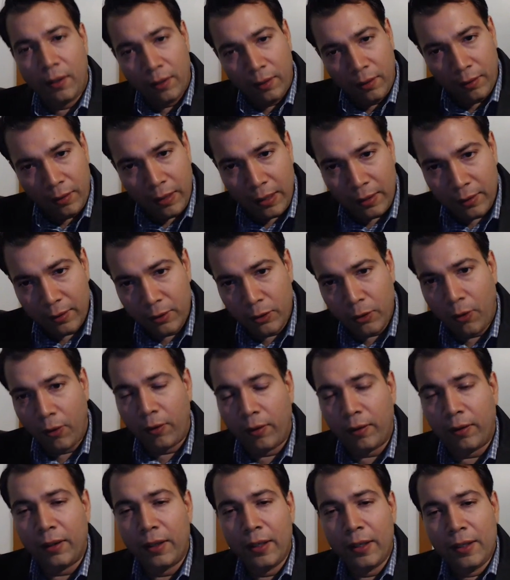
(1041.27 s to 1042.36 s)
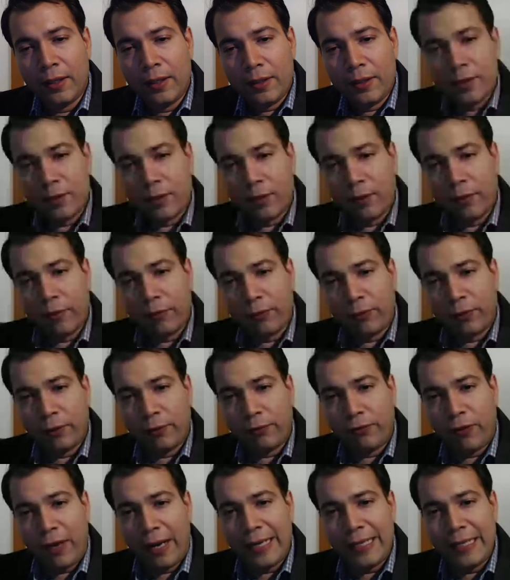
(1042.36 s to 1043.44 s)
her and your sort
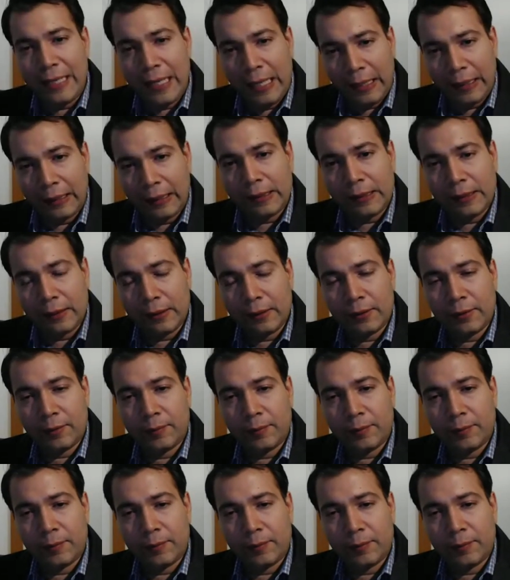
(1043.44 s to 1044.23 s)
of findings.